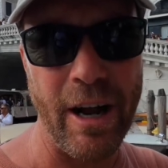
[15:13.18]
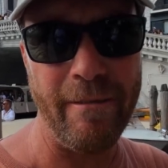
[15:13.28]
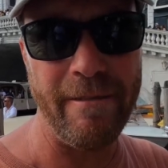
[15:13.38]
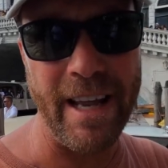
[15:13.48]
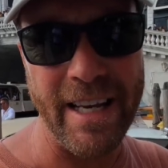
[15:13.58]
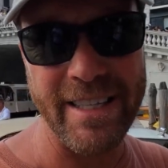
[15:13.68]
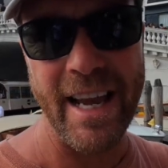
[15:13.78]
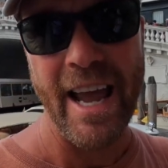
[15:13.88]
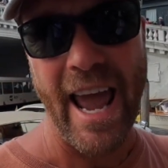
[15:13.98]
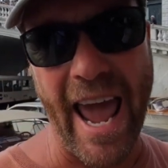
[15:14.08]
of Venice
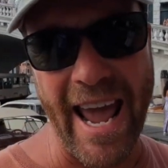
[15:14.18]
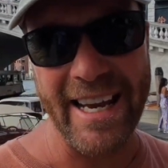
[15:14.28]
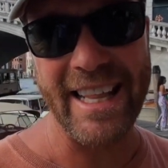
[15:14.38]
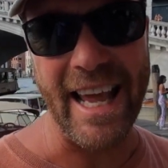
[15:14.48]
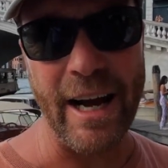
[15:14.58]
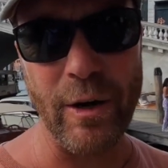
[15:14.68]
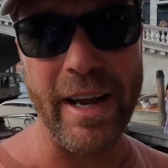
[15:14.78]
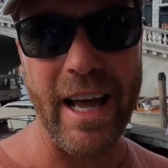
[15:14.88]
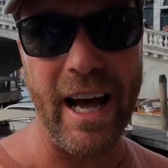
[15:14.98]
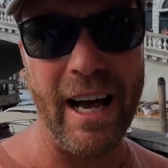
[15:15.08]
and the
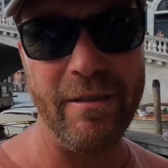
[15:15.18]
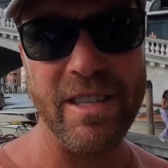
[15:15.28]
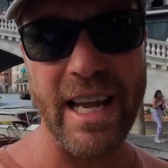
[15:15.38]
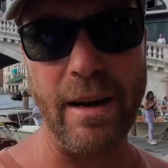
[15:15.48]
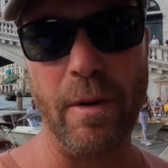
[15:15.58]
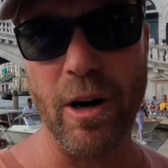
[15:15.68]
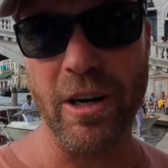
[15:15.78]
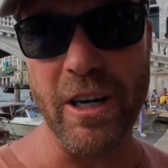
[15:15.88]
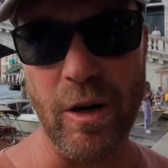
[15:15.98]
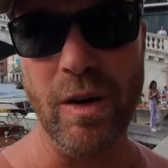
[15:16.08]
area of San
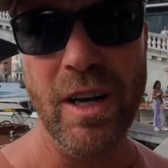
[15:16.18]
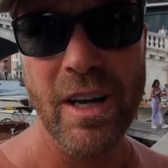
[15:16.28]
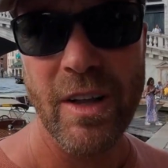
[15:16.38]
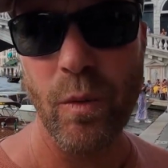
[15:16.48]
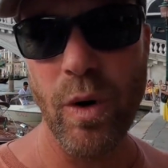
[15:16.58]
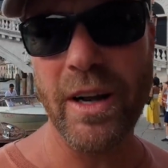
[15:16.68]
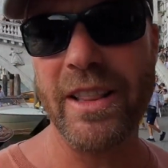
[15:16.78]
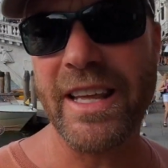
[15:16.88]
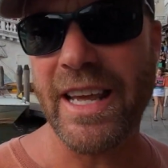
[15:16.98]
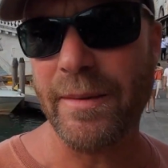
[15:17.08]
Marco. One
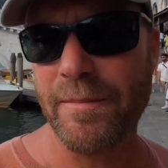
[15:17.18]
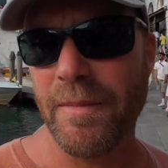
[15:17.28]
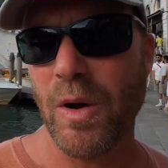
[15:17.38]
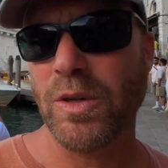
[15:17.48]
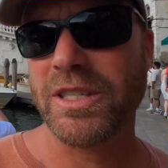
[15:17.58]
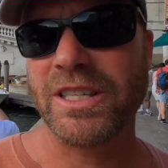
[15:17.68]
of the most